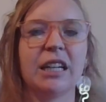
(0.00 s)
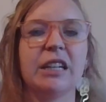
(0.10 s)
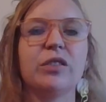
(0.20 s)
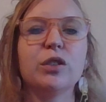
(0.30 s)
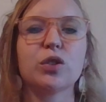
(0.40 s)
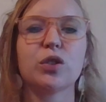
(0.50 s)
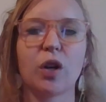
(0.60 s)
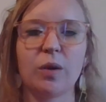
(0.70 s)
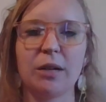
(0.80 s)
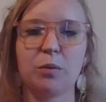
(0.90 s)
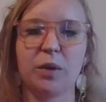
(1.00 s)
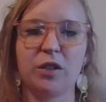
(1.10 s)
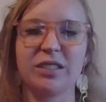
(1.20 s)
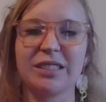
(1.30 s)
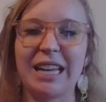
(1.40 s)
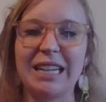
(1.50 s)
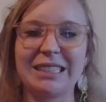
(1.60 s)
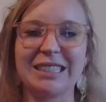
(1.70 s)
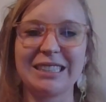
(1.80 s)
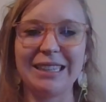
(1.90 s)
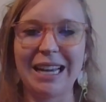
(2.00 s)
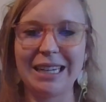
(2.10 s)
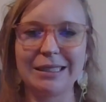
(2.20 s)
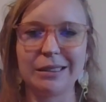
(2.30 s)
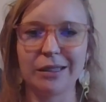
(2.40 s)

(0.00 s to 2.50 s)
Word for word: If you show up with just that slight